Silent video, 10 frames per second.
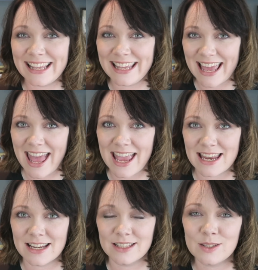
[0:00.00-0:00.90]

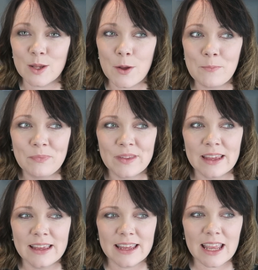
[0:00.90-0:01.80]
Again. So
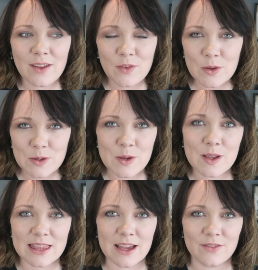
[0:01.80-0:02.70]
if you do
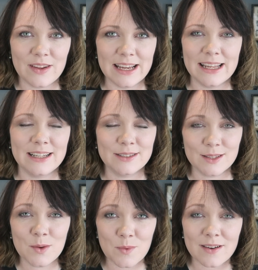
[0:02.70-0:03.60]
get that feeling,
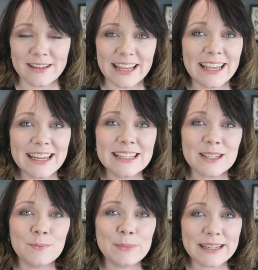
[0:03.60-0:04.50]
don't worry, it is
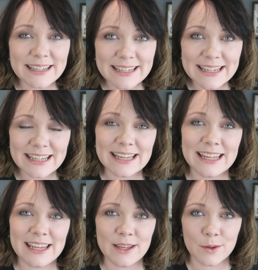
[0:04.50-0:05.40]

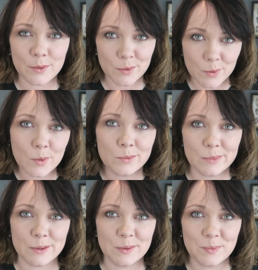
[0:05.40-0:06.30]
completely
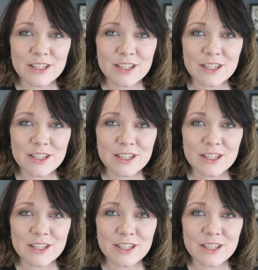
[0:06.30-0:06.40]
normal.